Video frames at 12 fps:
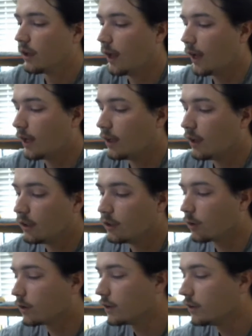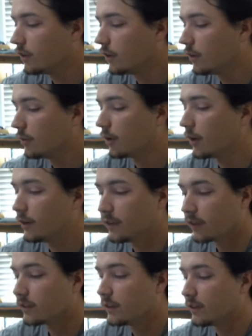And your Digimon
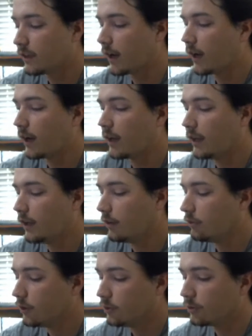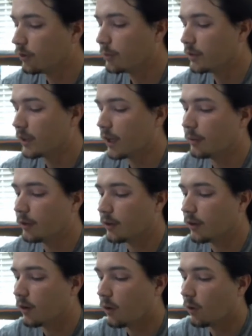doesn't die if you flip a
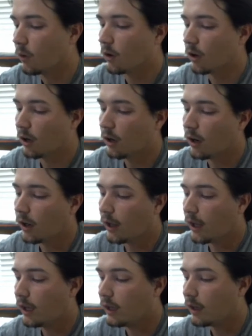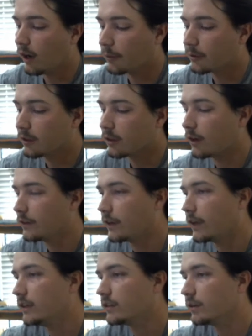Tamer or a option card
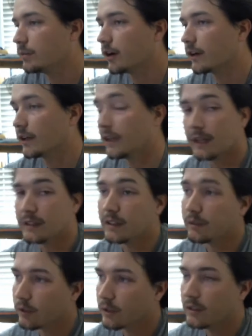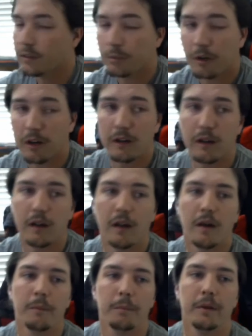that ends up targeting a different Digimon
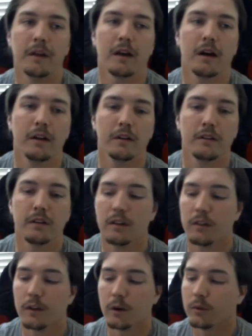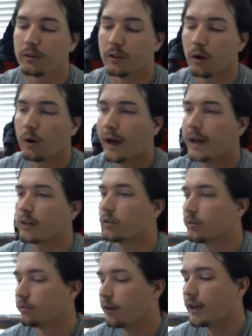because there was no
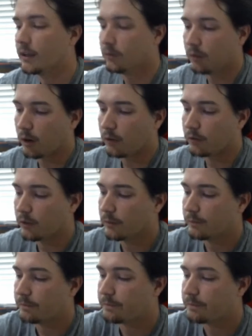actual fight involved.